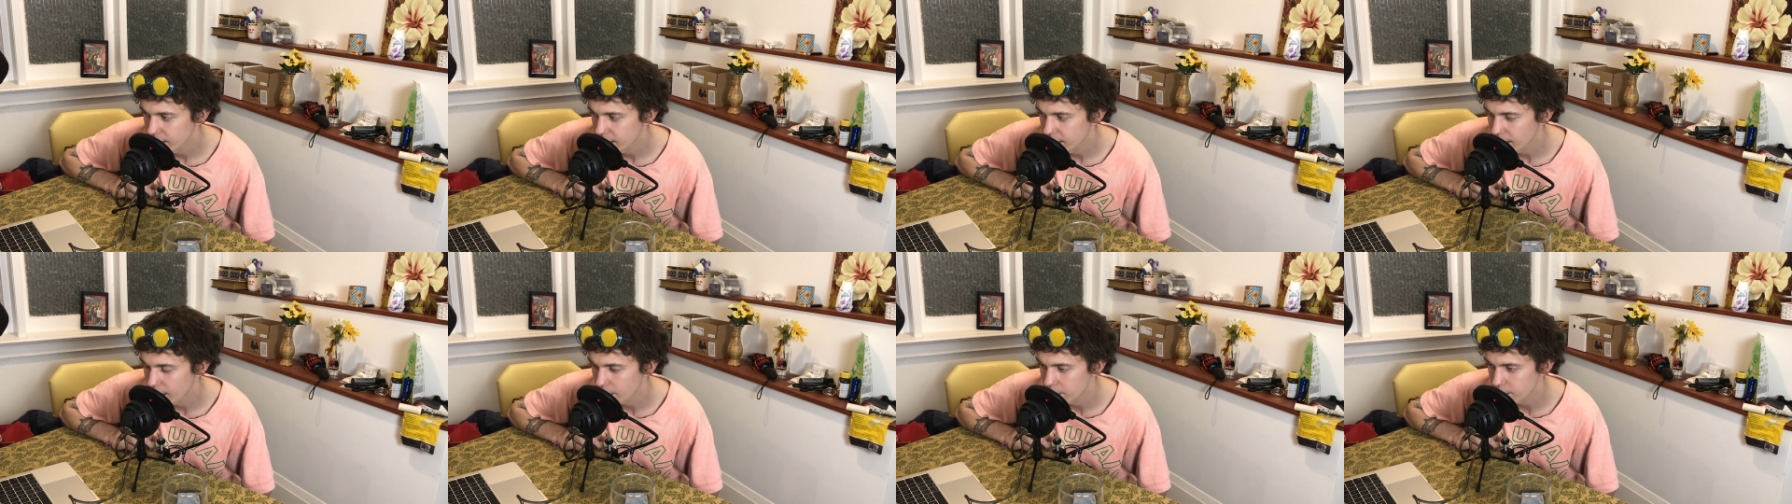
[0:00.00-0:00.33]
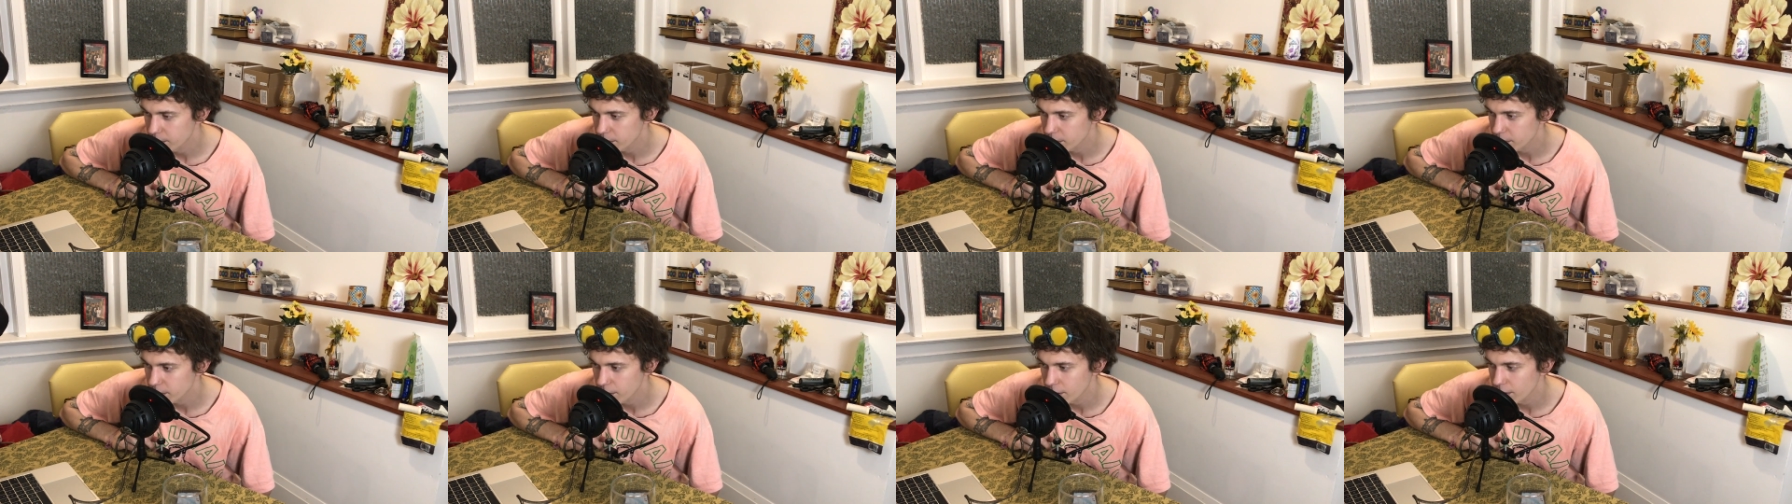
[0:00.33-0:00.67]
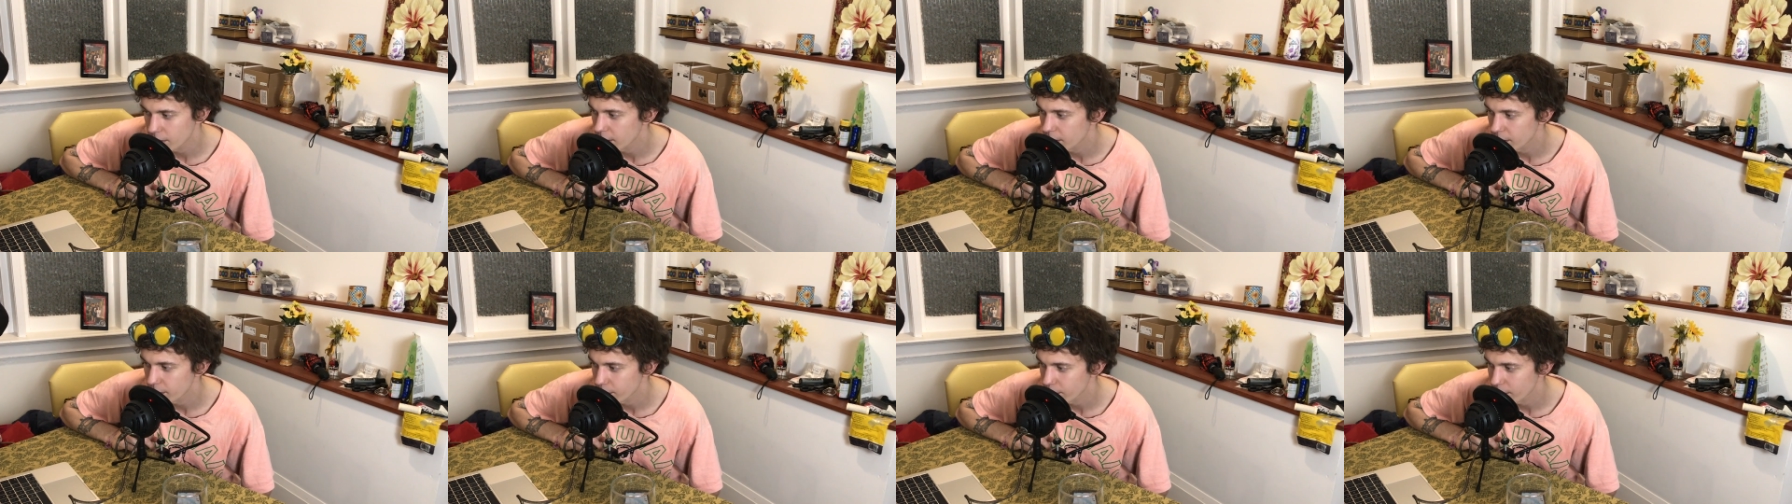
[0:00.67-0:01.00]
I'm so
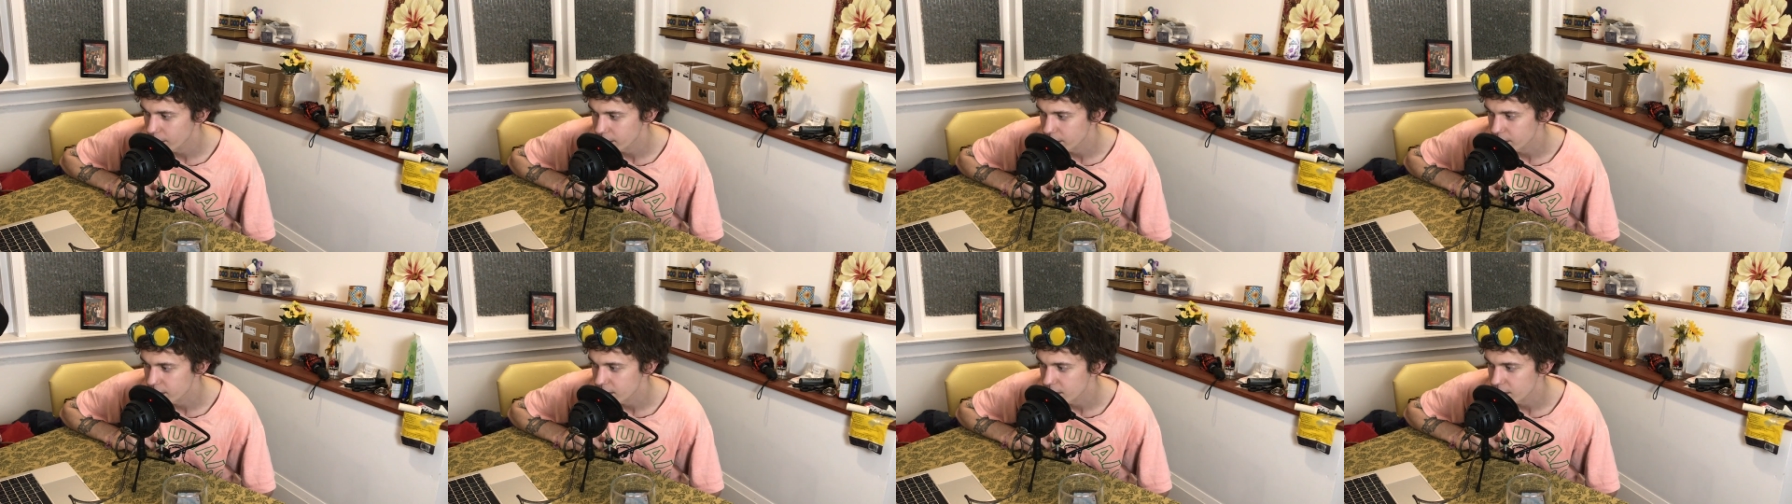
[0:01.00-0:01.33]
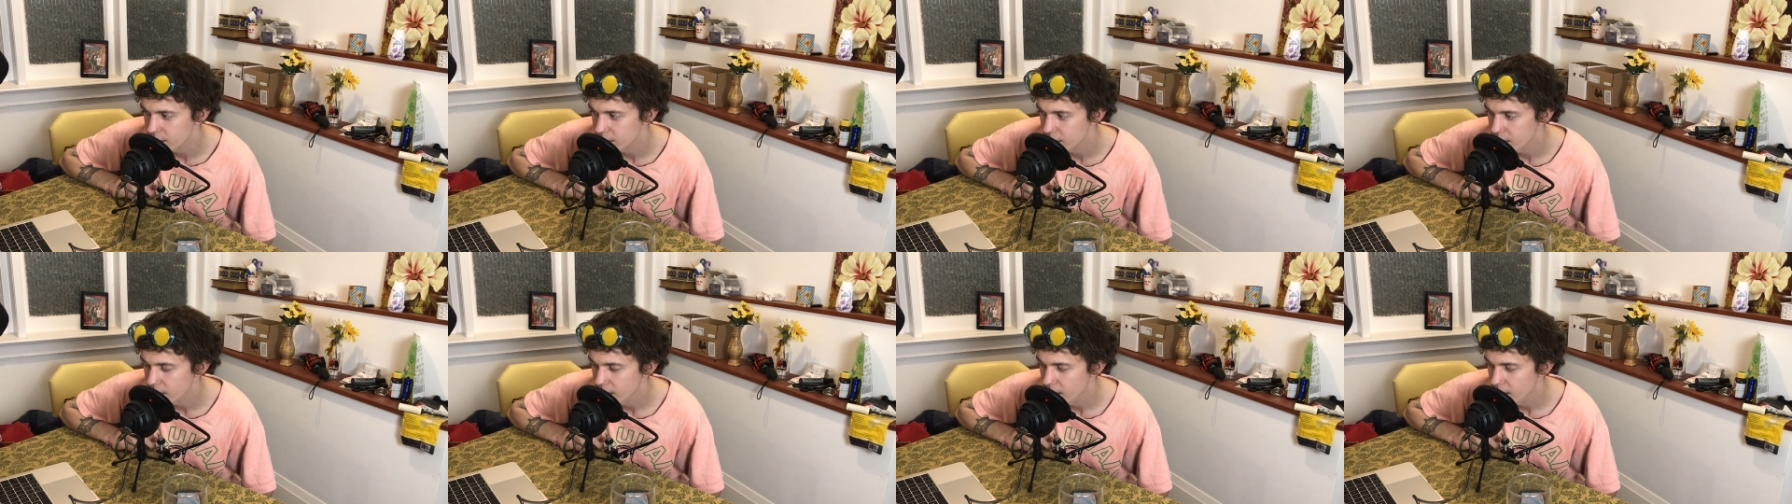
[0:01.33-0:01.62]
good at impressions.